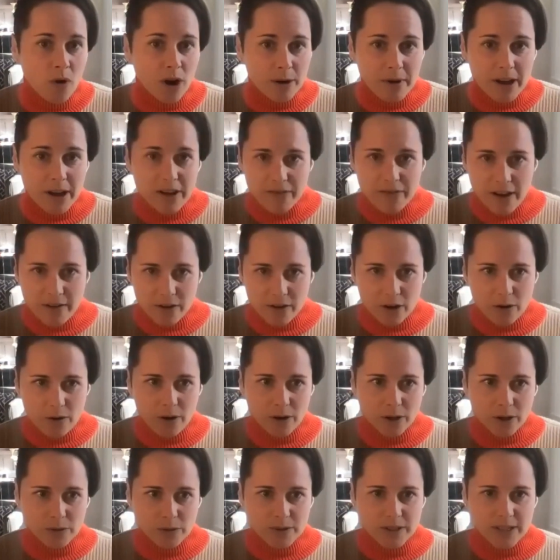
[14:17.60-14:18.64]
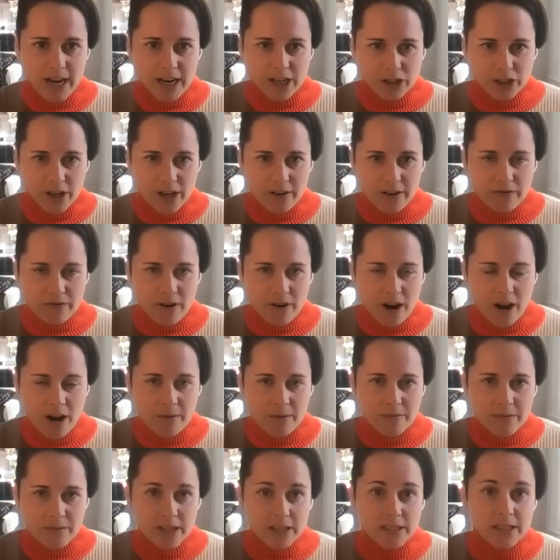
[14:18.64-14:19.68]
One of my favorite quotes was actually
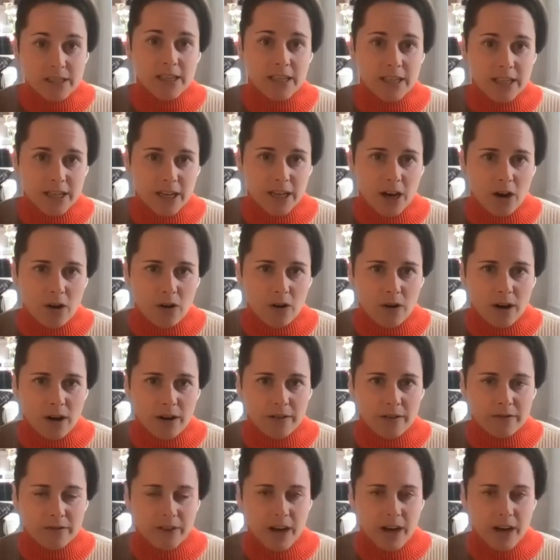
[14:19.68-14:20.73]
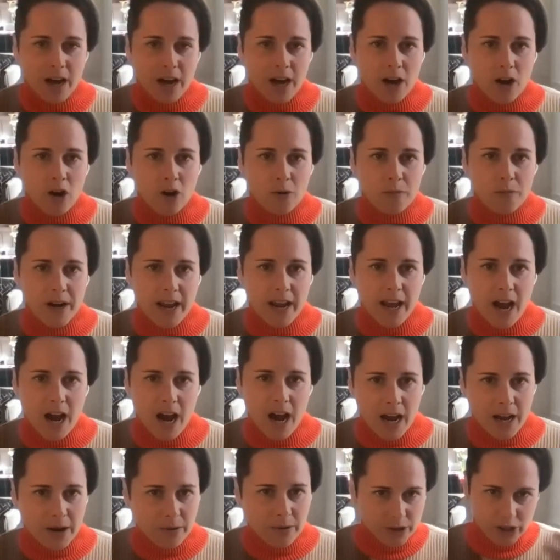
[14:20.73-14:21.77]
from the CEO of
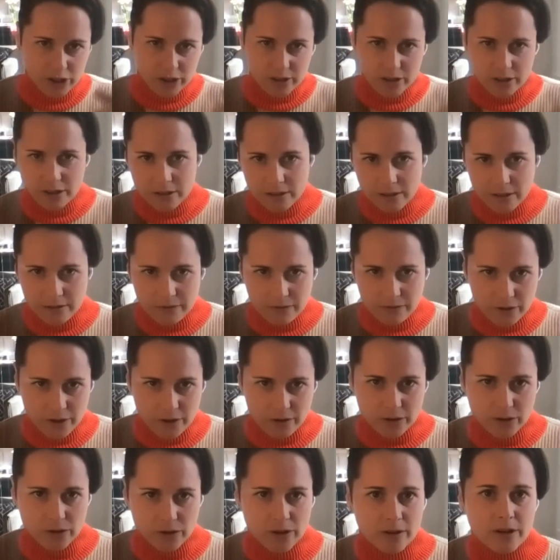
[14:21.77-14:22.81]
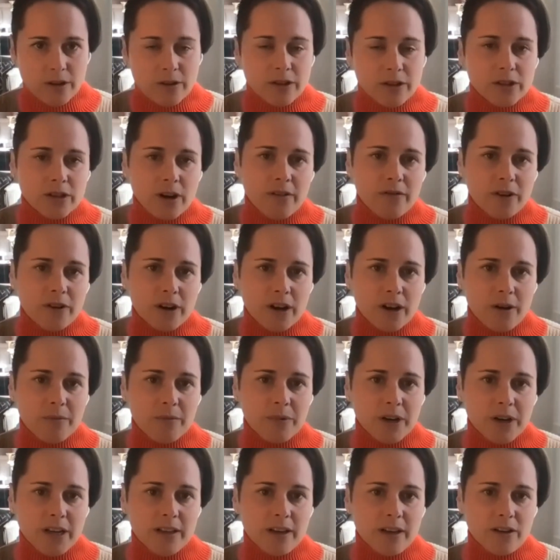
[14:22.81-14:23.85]
OpenAI, which is, for those who don't know, the software
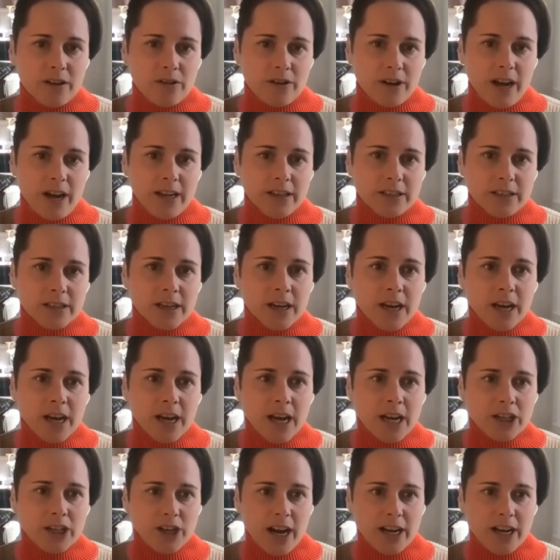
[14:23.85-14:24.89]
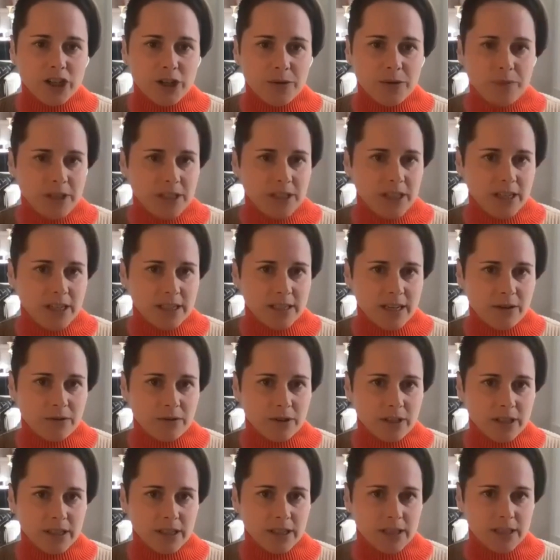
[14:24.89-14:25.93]
company that creates ChatGPT as they
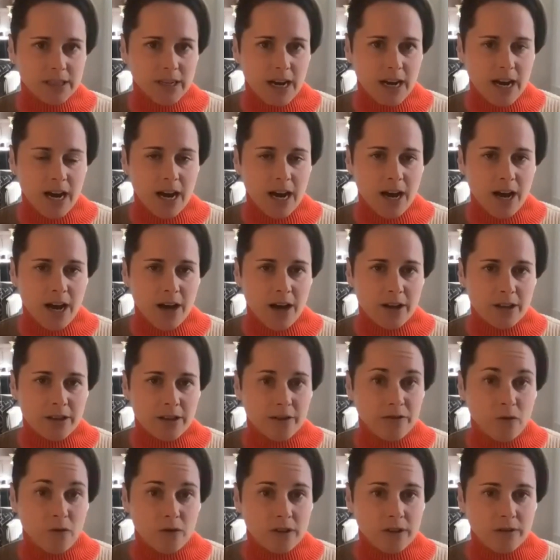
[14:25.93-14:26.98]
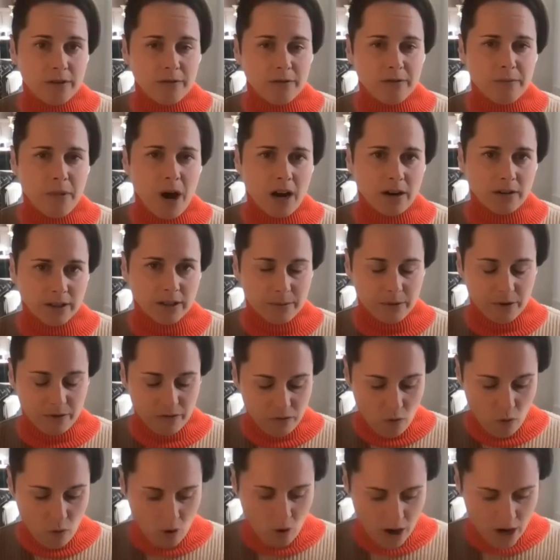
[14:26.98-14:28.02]
released the model number
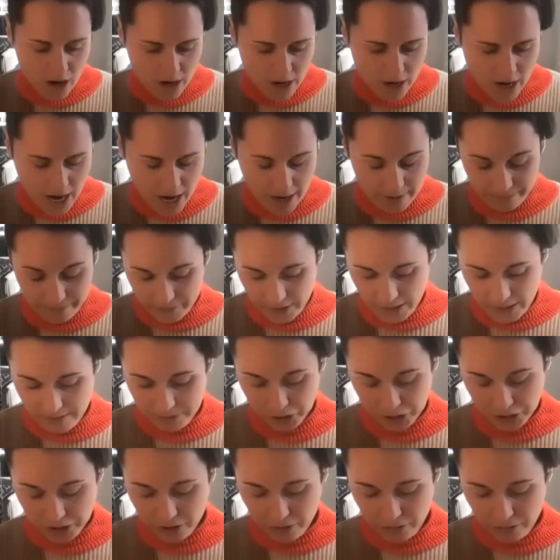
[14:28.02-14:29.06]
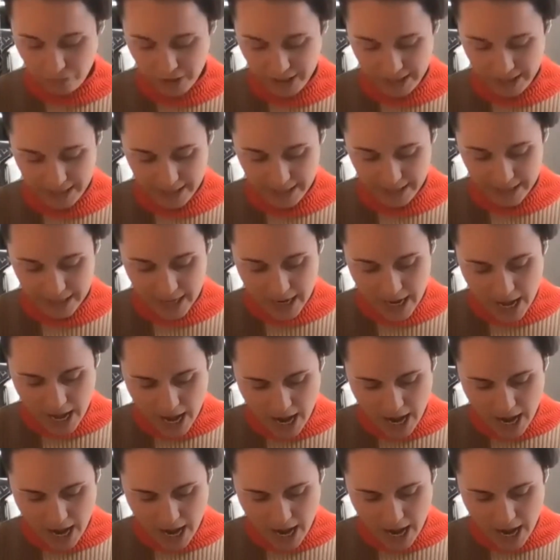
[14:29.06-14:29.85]
4. I'm just going to read it.